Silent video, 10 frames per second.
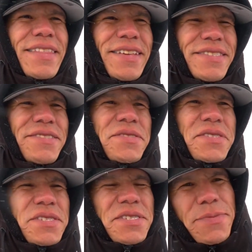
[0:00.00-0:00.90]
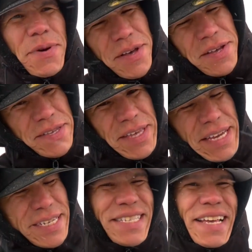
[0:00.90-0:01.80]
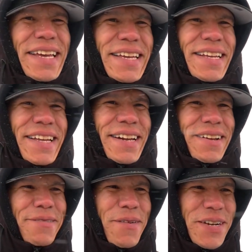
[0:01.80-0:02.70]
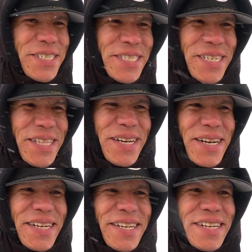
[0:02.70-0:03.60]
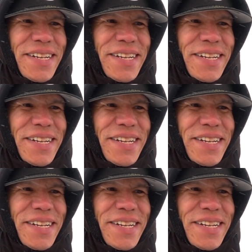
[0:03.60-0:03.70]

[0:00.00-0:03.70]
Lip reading: there's those little small things like watching the clock,